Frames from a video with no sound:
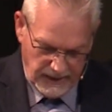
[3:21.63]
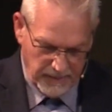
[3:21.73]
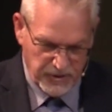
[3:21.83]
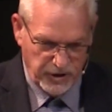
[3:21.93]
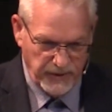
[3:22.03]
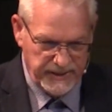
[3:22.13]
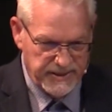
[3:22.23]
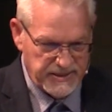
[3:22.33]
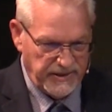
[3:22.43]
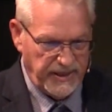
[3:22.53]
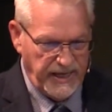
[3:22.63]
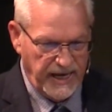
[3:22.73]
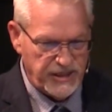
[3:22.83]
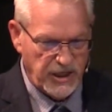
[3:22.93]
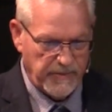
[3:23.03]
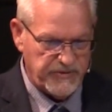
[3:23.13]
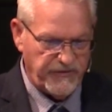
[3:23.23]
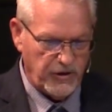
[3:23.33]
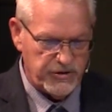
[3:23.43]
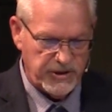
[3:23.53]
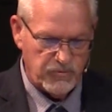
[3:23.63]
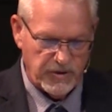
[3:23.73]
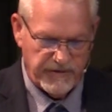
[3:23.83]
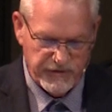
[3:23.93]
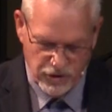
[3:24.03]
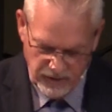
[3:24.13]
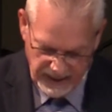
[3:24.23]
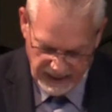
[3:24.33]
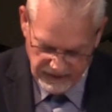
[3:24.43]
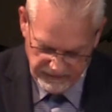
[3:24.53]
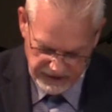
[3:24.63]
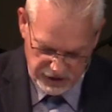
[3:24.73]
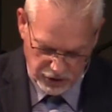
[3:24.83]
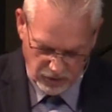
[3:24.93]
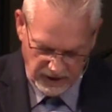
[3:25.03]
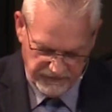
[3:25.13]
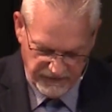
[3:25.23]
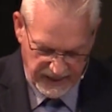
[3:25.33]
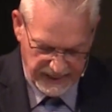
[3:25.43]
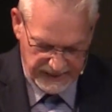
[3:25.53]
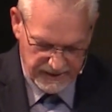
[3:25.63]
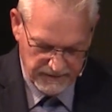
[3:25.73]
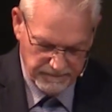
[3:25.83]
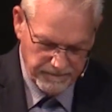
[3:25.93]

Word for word: I'm going to read this in the King James Version. Whatever you have is totally fine.